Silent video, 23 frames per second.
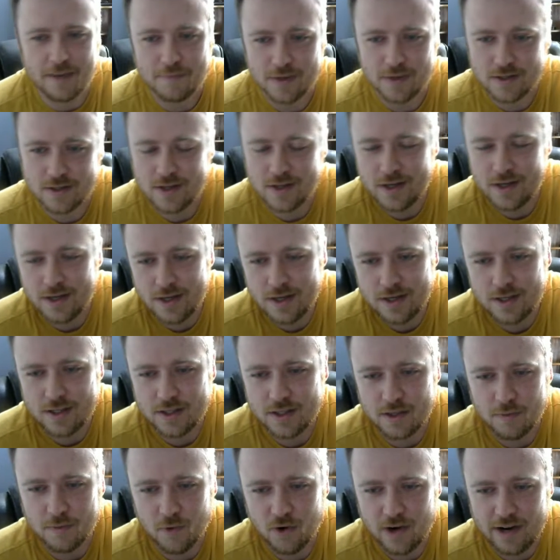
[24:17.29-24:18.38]
But the
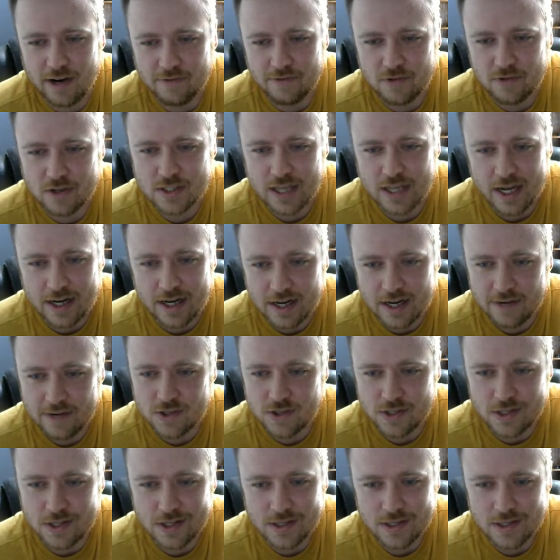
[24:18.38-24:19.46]
more I've looked at it ever
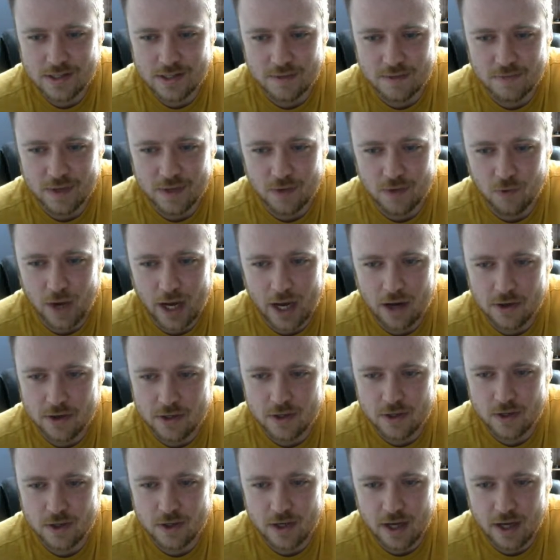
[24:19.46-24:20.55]
since, I'm like, wow,
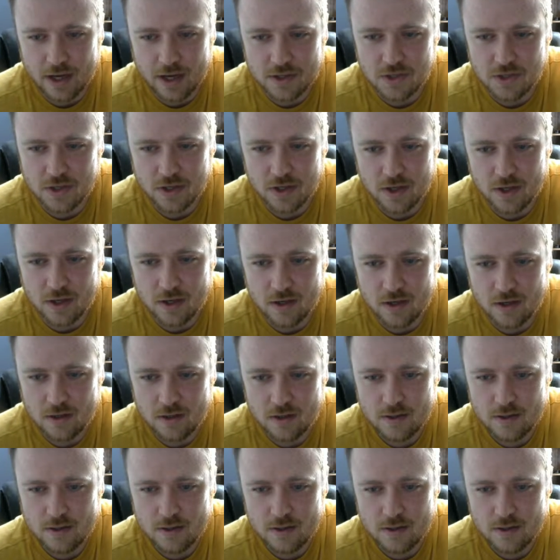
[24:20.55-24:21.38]
you could actually